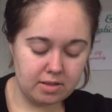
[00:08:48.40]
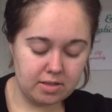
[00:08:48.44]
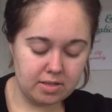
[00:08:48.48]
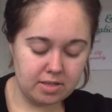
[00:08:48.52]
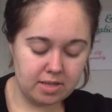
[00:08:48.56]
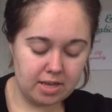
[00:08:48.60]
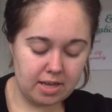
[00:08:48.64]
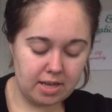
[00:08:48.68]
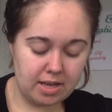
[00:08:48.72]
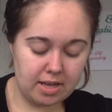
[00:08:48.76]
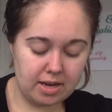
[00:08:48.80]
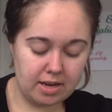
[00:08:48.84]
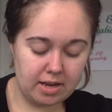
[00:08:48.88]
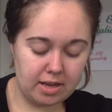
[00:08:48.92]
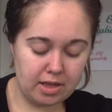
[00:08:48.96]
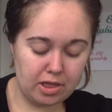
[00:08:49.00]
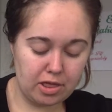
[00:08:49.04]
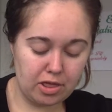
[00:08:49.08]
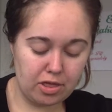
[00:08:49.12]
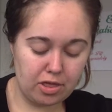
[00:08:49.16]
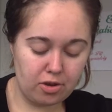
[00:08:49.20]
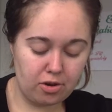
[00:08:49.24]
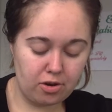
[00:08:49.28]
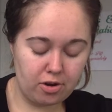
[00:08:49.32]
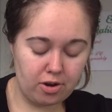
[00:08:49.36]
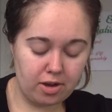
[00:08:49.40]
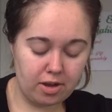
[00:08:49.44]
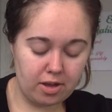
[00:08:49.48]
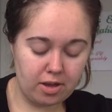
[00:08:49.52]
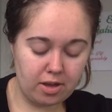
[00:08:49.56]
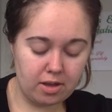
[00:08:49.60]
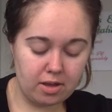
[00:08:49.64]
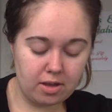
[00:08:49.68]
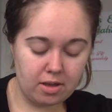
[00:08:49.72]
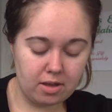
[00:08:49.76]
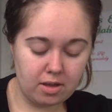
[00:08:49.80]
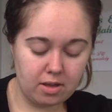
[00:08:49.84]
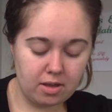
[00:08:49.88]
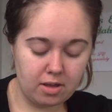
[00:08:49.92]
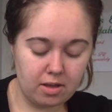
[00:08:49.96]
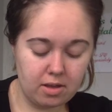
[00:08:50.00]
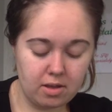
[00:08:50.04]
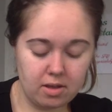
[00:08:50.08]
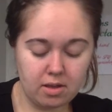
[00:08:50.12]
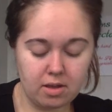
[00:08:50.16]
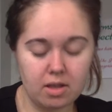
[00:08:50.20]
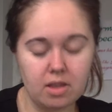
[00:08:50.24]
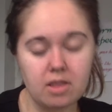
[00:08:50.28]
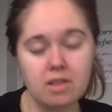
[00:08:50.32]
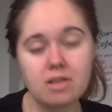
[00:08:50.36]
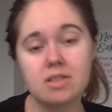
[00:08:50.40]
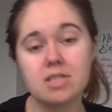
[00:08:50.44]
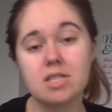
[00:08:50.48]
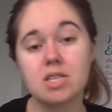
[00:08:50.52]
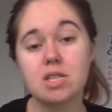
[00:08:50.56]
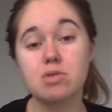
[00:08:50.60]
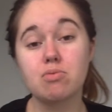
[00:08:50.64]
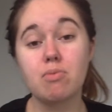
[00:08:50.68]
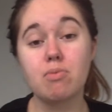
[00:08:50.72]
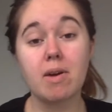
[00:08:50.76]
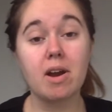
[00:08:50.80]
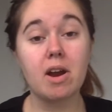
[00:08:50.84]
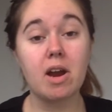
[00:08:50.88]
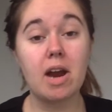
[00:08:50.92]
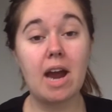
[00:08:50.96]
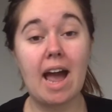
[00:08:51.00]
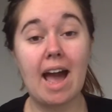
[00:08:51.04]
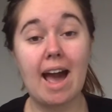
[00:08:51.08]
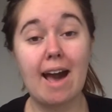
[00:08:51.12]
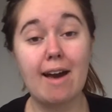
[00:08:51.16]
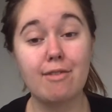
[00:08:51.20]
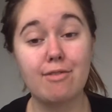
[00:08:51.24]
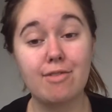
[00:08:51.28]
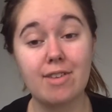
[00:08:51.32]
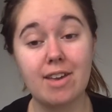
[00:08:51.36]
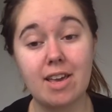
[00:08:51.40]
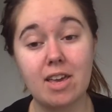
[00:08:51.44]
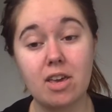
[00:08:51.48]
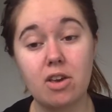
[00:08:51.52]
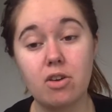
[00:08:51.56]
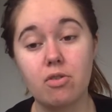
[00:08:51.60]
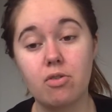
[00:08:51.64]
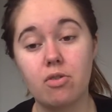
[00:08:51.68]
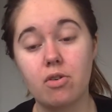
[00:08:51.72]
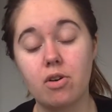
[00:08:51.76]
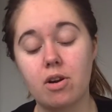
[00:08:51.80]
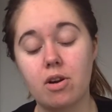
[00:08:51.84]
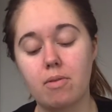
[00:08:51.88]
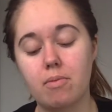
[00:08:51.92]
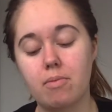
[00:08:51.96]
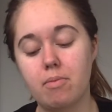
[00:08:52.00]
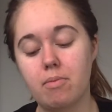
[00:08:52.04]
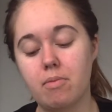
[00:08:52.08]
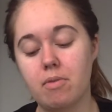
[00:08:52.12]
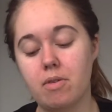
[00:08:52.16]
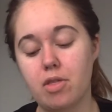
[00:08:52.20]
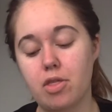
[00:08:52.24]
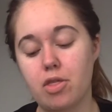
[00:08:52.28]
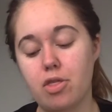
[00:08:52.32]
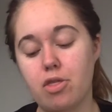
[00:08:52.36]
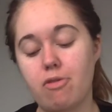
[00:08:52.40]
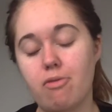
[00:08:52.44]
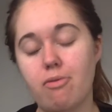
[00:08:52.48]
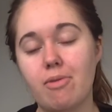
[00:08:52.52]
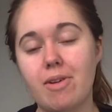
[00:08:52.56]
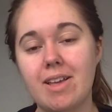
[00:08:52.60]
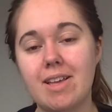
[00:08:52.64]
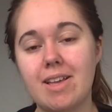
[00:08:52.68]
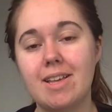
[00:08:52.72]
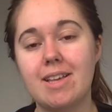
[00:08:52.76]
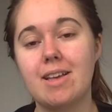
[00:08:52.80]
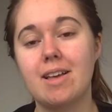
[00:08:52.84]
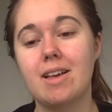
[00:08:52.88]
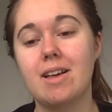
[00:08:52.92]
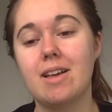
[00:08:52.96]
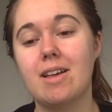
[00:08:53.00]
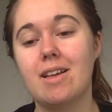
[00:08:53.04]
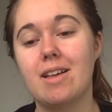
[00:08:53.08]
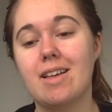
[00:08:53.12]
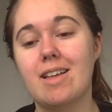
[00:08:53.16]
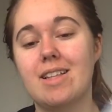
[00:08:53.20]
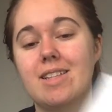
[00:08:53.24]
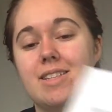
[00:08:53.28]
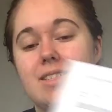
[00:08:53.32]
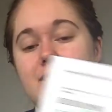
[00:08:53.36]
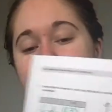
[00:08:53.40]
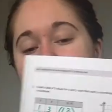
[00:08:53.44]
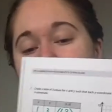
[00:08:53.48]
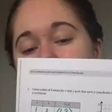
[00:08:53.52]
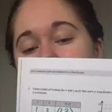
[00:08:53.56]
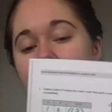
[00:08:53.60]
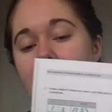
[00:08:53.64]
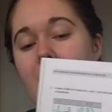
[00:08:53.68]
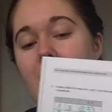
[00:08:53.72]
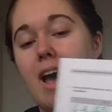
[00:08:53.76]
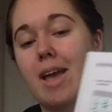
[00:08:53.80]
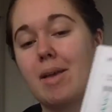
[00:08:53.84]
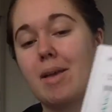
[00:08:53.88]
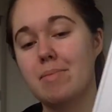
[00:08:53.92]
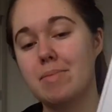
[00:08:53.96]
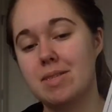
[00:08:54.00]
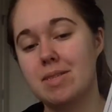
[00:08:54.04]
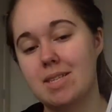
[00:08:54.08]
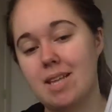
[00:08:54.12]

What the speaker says: 10 and 30. This is where having your 3 times